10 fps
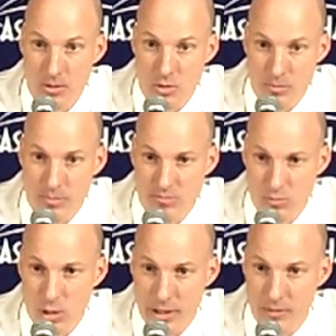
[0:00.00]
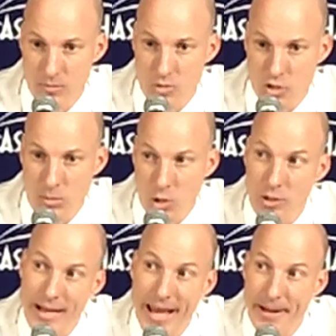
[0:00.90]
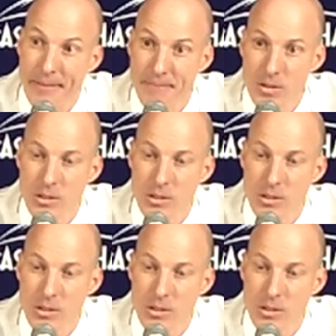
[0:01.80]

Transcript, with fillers: It's really similar to Nnanna.